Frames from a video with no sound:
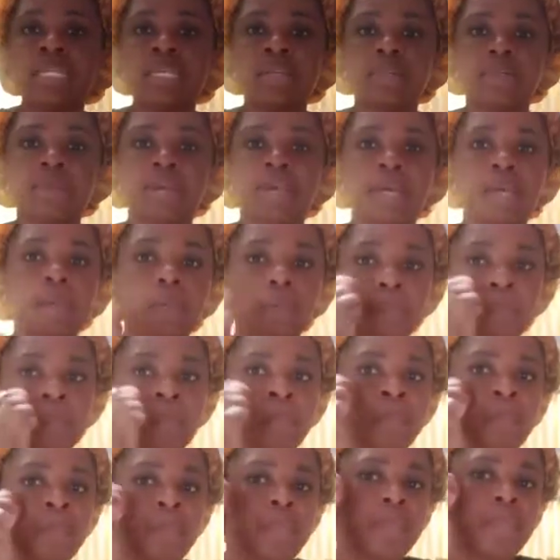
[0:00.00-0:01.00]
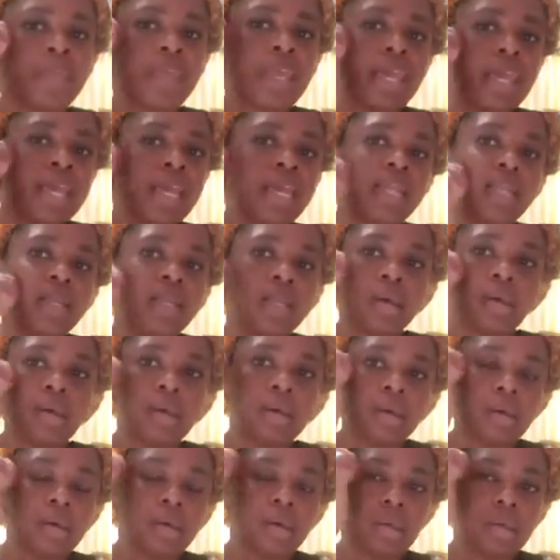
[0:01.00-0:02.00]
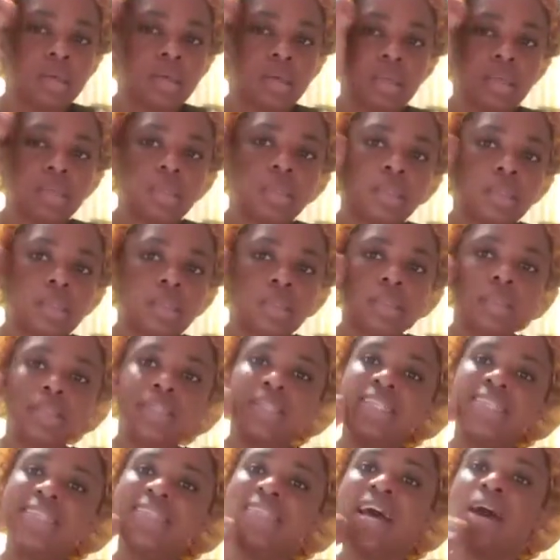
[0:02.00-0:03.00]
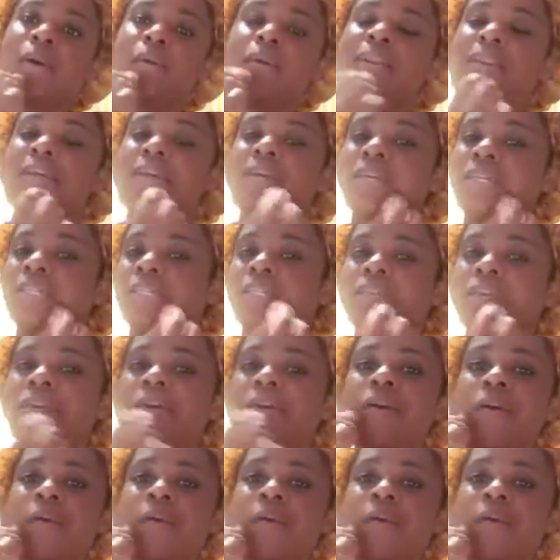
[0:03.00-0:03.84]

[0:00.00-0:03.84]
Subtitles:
tidbit, and this is how it is.